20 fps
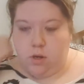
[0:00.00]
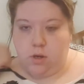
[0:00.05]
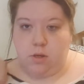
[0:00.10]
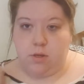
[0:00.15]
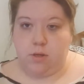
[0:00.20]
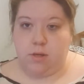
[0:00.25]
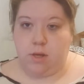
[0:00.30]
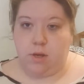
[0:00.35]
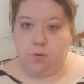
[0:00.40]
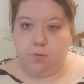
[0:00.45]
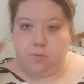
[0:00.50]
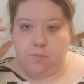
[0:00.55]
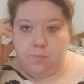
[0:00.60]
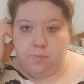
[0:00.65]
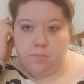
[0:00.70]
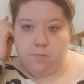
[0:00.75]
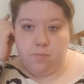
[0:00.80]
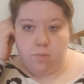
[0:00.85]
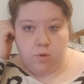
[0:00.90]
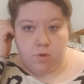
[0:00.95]
So
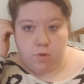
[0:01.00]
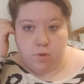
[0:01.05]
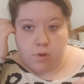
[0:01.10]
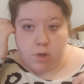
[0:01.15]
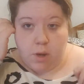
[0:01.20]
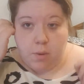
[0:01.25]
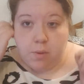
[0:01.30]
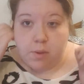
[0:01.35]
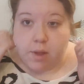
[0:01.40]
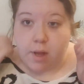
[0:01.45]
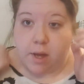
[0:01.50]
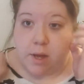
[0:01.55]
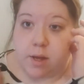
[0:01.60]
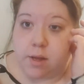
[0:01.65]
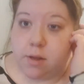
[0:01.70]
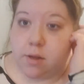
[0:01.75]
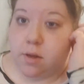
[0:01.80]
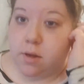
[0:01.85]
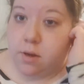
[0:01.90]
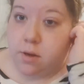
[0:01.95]
I'm just going to go with that.
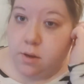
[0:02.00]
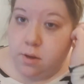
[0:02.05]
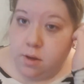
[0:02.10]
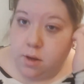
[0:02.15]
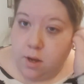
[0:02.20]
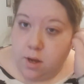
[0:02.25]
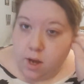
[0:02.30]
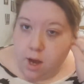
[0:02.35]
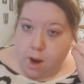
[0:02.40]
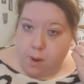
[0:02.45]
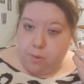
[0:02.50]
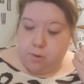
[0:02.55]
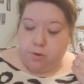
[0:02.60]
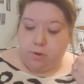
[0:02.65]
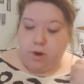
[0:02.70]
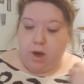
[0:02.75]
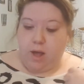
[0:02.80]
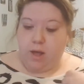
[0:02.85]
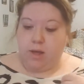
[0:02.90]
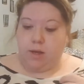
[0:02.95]
I want
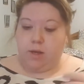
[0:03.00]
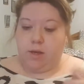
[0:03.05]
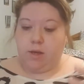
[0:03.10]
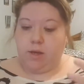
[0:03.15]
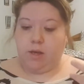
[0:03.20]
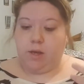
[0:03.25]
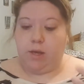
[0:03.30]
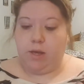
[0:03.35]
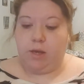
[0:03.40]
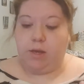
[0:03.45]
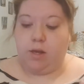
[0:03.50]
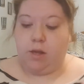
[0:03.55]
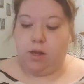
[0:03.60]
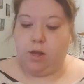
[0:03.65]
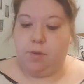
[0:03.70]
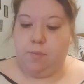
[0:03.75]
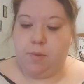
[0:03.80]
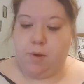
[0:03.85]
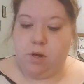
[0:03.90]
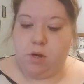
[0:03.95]
to kind of get a
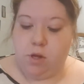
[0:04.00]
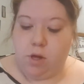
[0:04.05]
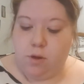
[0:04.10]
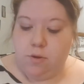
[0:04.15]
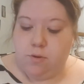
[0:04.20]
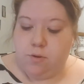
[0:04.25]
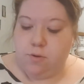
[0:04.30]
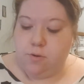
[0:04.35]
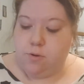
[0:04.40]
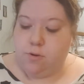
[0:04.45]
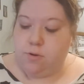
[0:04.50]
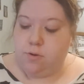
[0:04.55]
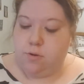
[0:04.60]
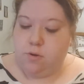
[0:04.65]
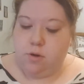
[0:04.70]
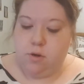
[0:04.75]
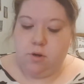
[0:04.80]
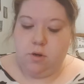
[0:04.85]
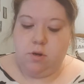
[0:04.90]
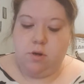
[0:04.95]
little bit closer
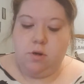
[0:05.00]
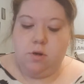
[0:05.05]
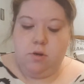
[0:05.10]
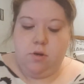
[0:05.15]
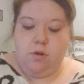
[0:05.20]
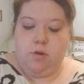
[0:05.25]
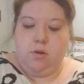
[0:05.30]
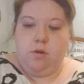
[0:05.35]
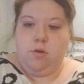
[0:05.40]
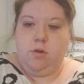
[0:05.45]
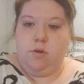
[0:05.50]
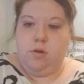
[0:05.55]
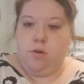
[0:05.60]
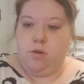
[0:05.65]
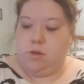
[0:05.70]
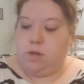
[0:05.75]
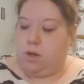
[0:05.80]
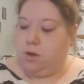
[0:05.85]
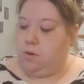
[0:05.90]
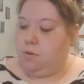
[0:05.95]

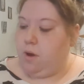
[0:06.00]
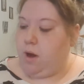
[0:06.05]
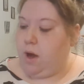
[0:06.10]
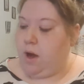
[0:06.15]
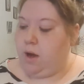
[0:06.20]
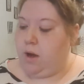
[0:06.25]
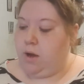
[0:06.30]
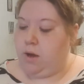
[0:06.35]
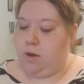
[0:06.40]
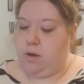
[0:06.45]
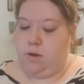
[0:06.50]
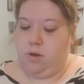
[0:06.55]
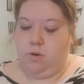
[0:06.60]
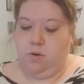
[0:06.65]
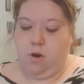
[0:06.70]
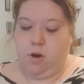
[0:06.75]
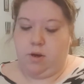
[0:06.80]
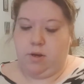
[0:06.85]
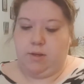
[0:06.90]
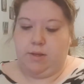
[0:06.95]
so you
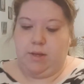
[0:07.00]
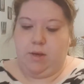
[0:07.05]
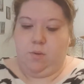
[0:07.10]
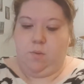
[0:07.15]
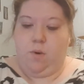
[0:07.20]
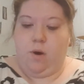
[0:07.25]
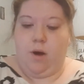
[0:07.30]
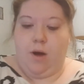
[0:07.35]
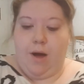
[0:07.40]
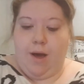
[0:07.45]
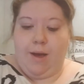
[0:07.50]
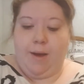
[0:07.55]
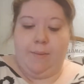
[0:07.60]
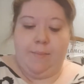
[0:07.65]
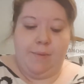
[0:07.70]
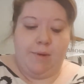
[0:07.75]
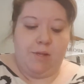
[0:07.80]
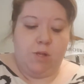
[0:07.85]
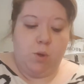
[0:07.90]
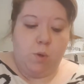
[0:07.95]
all can see what I am
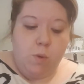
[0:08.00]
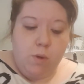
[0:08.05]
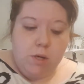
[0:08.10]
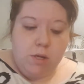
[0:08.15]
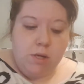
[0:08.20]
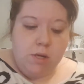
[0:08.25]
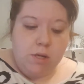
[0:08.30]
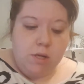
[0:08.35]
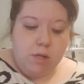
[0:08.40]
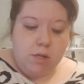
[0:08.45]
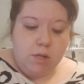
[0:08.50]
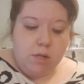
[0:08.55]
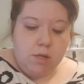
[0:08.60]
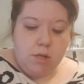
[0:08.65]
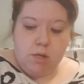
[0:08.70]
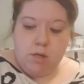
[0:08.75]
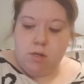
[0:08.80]
doing.